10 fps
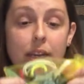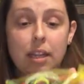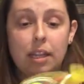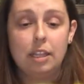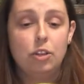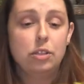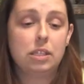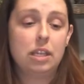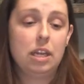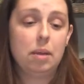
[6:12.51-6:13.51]
And I like that you can
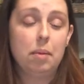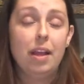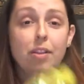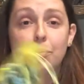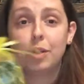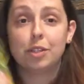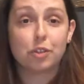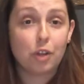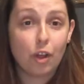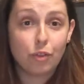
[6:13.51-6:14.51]
see them and plus
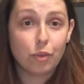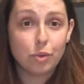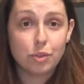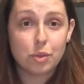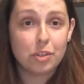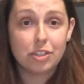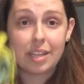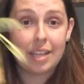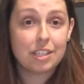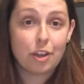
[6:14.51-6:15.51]
they're colorful so it just
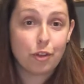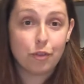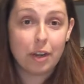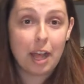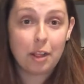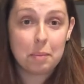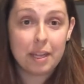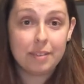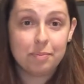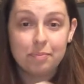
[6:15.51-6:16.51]
adds another fun element.